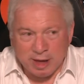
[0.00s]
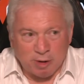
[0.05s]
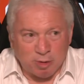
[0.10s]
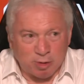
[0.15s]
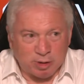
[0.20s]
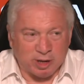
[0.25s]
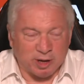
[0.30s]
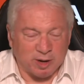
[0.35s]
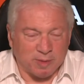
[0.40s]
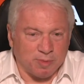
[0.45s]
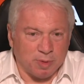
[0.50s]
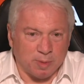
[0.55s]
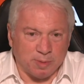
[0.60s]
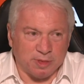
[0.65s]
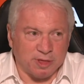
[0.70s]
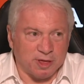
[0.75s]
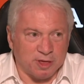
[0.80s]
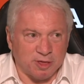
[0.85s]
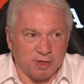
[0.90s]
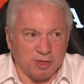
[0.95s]
looking at
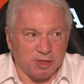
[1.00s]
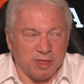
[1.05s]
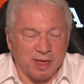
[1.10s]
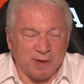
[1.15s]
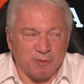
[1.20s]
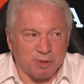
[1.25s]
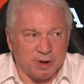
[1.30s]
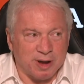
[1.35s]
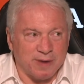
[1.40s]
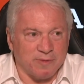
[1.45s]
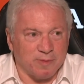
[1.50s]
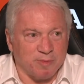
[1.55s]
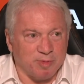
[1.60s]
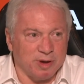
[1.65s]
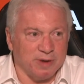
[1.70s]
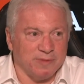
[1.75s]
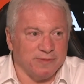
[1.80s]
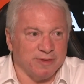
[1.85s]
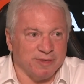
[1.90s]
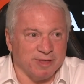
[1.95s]
propositions that they would never
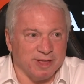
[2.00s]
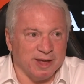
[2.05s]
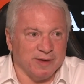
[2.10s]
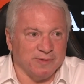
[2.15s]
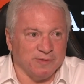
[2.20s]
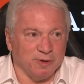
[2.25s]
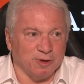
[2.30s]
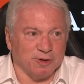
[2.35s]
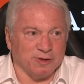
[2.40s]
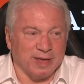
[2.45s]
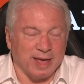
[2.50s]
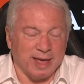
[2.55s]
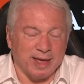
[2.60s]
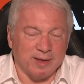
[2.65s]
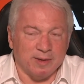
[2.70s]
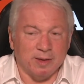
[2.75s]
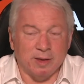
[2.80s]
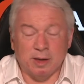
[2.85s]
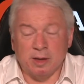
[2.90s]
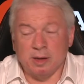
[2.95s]
previously have looked at.
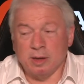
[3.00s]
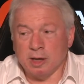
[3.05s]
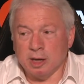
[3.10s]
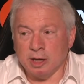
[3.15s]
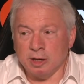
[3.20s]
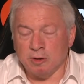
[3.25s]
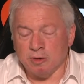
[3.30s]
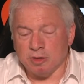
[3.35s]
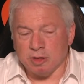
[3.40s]
It used to